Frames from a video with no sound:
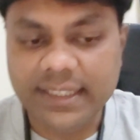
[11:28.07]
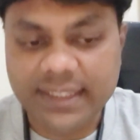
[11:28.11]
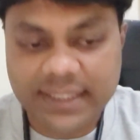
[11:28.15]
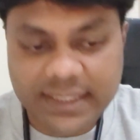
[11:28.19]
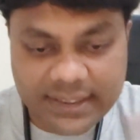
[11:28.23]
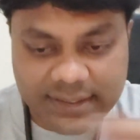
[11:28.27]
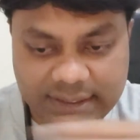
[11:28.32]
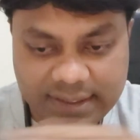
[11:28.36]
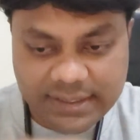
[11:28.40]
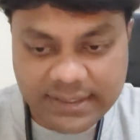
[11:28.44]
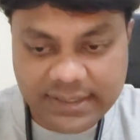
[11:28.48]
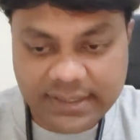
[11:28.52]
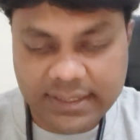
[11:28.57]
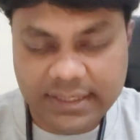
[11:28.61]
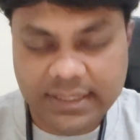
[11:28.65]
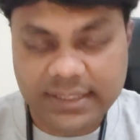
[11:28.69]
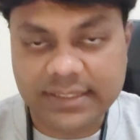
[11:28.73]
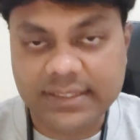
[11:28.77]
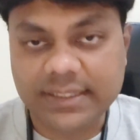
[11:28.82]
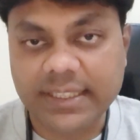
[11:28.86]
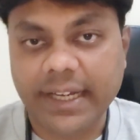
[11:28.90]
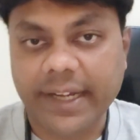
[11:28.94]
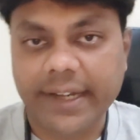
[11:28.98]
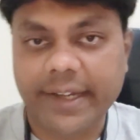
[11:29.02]
This
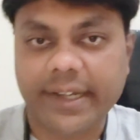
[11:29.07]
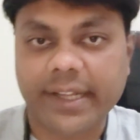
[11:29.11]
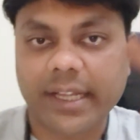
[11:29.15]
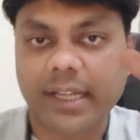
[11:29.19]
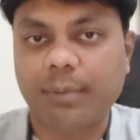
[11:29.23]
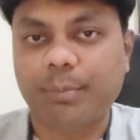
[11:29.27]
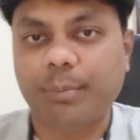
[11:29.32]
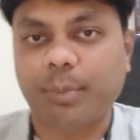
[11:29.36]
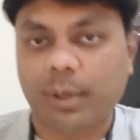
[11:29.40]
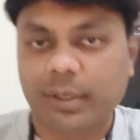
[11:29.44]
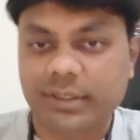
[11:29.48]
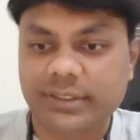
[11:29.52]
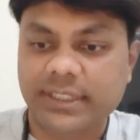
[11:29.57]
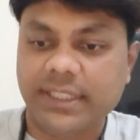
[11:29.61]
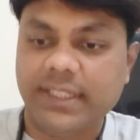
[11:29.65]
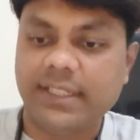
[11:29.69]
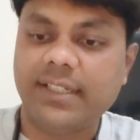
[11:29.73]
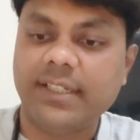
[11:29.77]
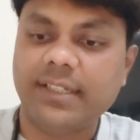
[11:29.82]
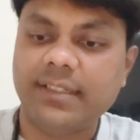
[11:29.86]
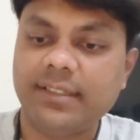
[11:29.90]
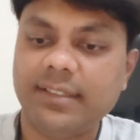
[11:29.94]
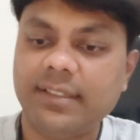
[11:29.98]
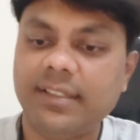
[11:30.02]
is the entire
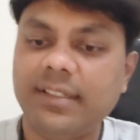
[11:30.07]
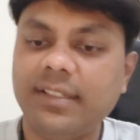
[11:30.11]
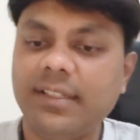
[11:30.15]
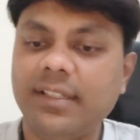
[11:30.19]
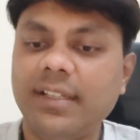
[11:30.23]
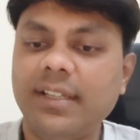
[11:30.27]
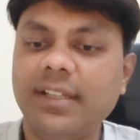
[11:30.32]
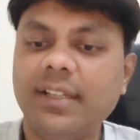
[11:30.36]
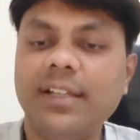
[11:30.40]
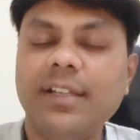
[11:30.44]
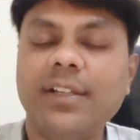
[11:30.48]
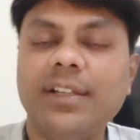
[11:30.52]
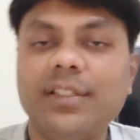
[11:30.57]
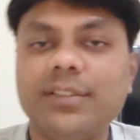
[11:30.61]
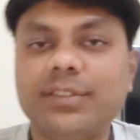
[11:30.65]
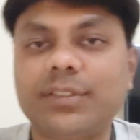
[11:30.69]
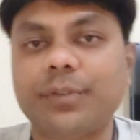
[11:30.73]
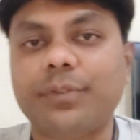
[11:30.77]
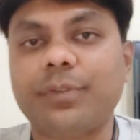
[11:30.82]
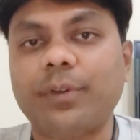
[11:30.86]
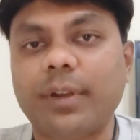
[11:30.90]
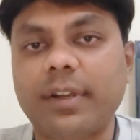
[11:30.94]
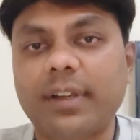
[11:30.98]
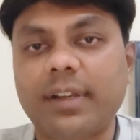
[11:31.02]
project.
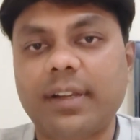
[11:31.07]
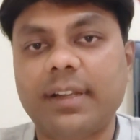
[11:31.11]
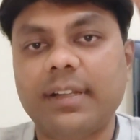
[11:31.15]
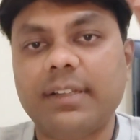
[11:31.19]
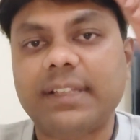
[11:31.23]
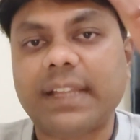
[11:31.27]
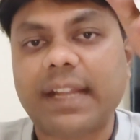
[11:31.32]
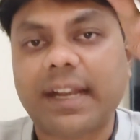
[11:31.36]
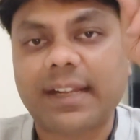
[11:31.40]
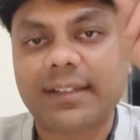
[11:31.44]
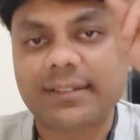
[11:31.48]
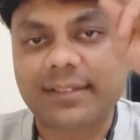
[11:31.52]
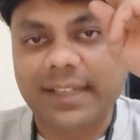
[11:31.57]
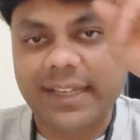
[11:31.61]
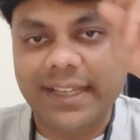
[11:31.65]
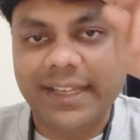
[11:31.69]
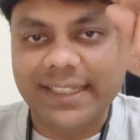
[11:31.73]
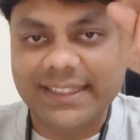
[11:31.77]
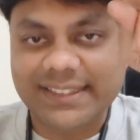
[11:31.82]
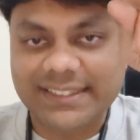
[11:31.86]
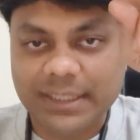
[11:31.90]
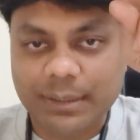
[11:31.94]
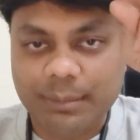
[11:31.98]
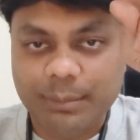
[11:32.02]
So for there are three
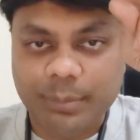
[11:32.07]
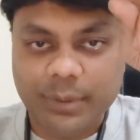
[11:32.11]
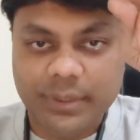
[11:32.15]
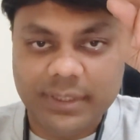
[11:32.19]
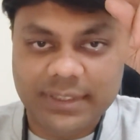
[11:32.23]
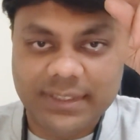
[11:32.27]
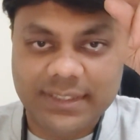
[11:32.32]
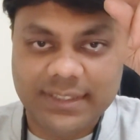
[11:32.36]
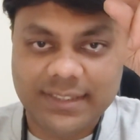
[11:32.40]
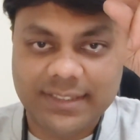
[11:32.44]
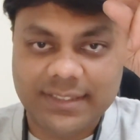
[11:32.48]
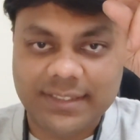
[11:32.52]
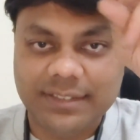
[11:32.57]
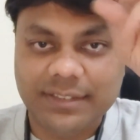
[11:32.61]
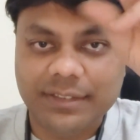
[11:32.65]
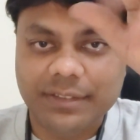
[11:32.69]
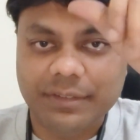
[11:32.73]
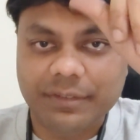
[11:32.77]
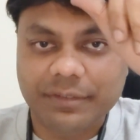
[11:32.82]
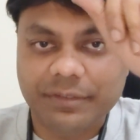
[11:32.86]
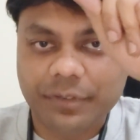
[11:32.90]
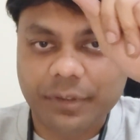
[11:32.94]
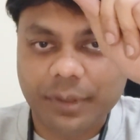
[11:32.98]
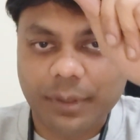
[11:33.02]
examples.
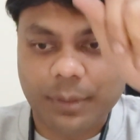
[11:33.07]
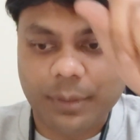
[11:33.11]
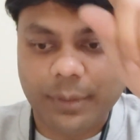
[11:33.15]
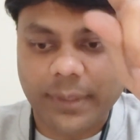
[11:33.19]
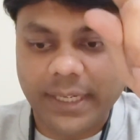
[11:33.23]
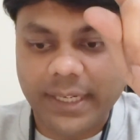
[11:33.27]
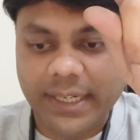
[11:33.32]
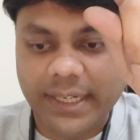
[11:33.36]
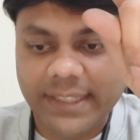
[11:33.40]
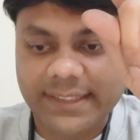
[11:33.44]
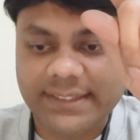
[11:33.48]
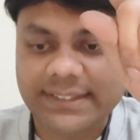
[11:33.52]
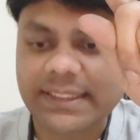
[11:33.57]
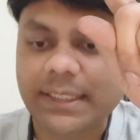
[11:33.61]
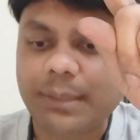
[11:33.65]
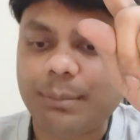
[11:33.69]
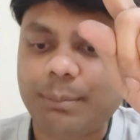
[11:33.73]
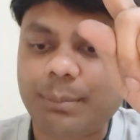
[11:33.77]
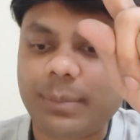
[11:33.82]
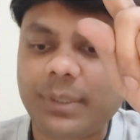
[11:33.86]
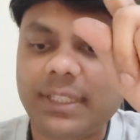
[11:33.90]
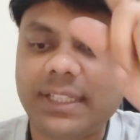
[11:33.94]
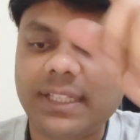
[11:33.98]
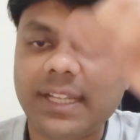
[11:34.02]
For one
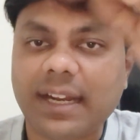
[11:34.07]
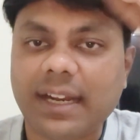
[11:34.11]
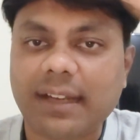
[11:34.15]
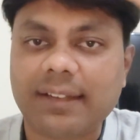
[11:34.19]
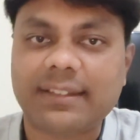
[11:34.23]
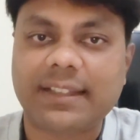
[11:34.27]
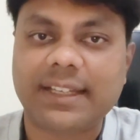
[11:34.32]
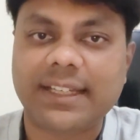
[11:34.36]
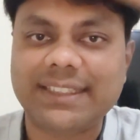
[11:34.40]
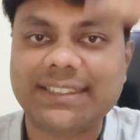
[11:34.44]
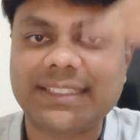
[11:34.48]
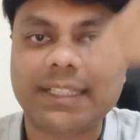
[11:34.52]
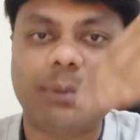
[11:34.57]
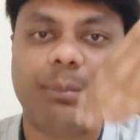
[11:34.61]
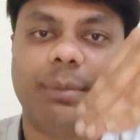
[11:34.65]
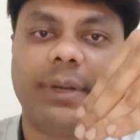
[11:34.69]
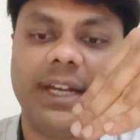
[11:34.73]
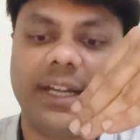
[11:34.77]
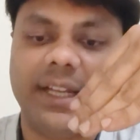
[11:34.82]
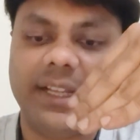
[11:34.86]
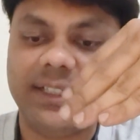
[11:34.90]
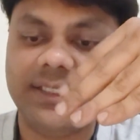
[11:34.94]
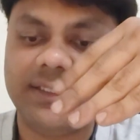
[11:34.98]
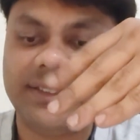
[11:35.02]
example, there are three
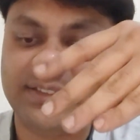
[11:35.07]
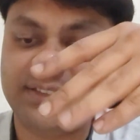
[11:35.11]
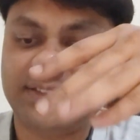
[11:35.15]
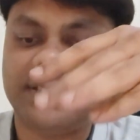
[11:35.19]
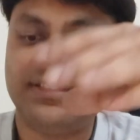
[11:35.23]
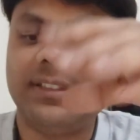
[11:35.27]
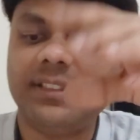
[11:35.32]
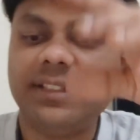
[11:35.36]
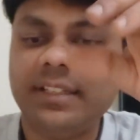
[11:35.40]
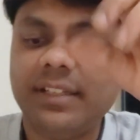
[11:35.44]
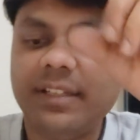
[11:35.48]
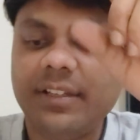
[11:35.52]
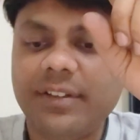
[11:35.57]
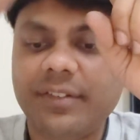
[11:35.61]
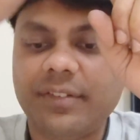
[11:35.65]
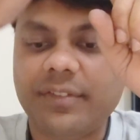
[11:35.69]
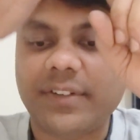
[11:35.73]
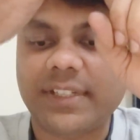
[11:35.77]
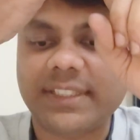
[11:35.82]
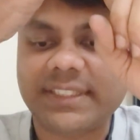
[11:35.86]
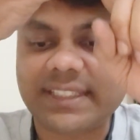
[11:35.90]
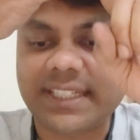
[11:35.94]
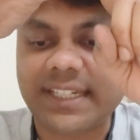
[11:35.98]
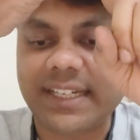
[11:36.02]
subheadings.
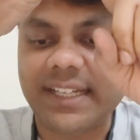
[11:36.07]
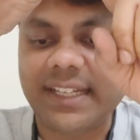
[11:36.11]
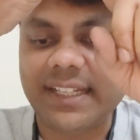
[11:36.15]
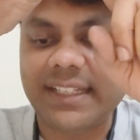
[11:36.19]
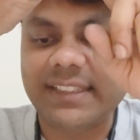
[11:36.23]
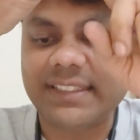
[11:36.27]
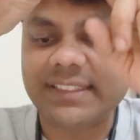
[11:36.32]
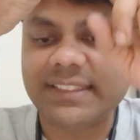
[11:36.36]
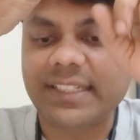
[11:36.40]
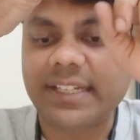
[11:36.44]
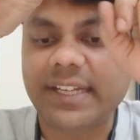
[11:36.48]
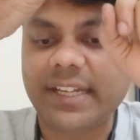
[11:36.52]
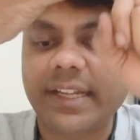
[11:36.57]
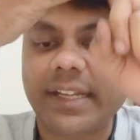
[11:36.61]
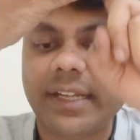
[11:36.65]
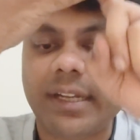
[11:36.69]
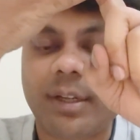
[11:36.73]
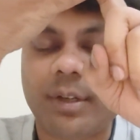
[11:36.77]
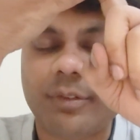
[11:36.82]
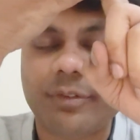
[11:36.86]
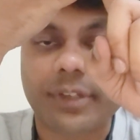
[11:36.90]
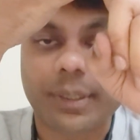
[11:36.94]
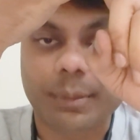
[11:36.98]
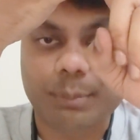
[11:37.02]
First heading is
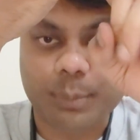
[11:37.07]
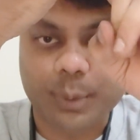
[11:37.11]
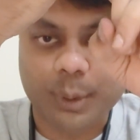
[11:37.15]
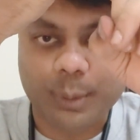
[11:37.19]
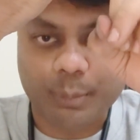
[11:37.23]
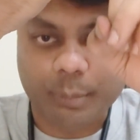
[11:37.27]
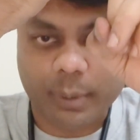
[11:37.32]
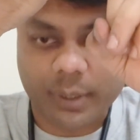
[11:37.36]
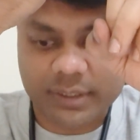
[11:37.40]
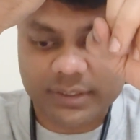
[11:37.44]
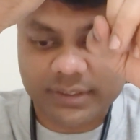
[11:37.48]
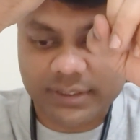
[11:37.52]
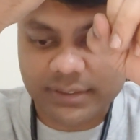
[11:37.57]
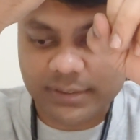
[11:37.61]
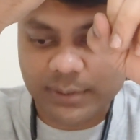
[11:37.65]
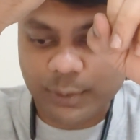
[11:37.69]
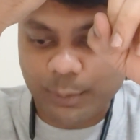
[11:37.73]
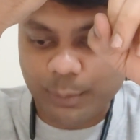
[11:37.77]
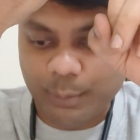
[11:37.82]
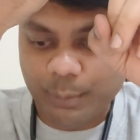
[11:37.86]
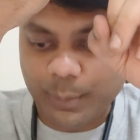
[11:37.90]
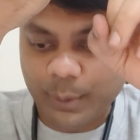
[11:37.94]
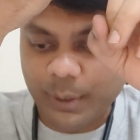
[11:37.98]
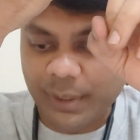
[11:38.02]
detail of input process
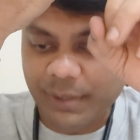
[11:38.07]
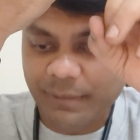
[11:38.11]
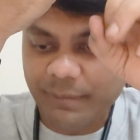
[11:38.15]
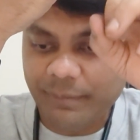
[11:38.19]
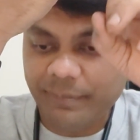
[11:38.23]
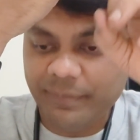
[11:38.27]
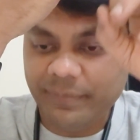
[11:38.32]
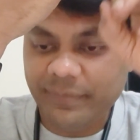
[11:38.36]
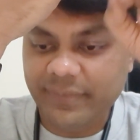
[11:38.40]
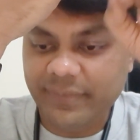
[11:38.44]
output.